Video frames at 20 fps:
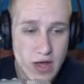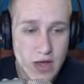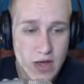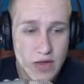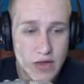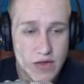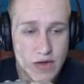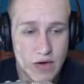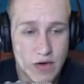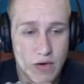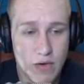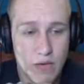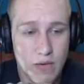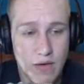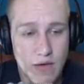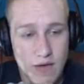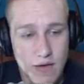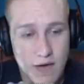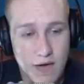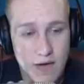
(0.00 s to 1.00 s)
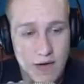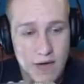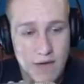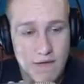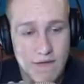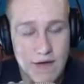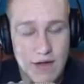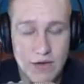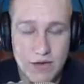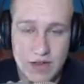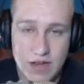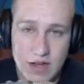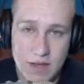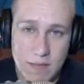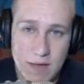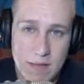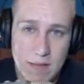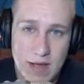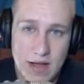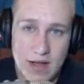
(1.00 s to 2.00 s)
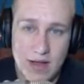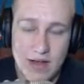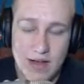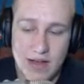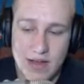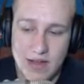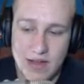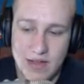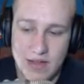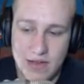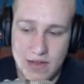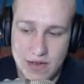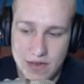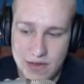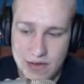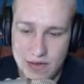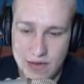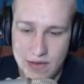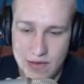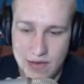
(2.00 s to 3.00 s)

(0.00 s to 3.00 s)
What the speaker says: So, Father Son Kamehameha is